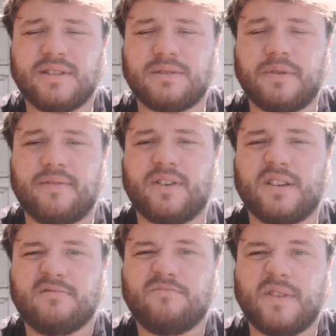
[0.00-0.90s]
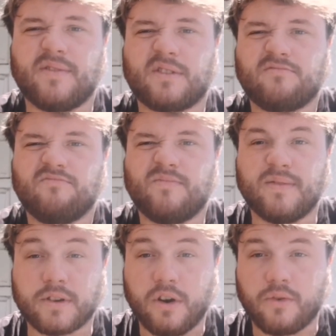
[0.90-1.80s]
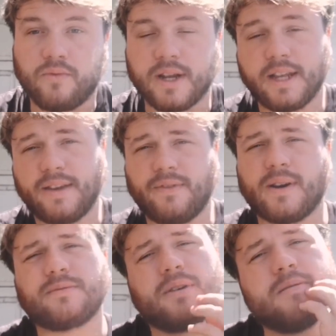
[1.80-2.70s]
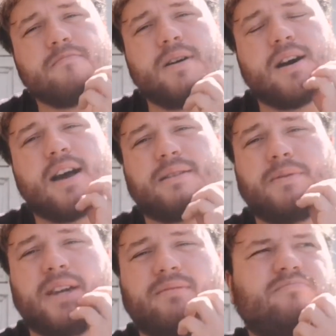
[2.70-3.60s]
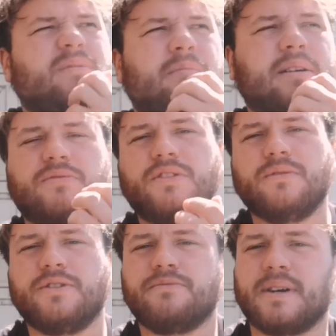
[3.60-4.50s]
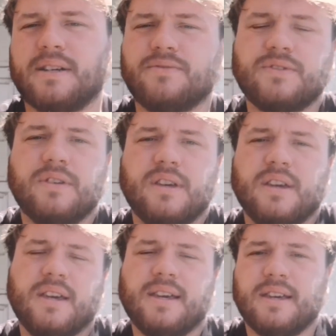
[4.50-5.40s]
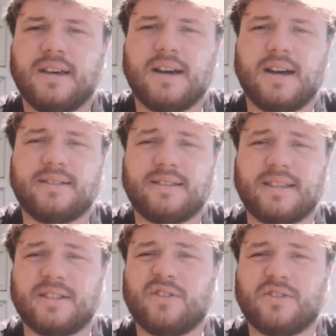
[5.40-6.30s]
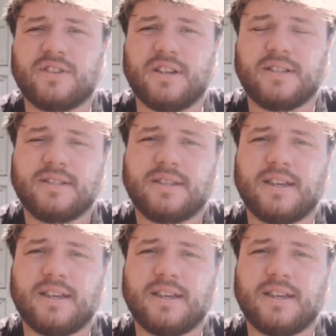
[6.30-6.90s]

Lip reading: It's a bit of a con, really, if you ask me. I had to pay about £200 to see a doctor.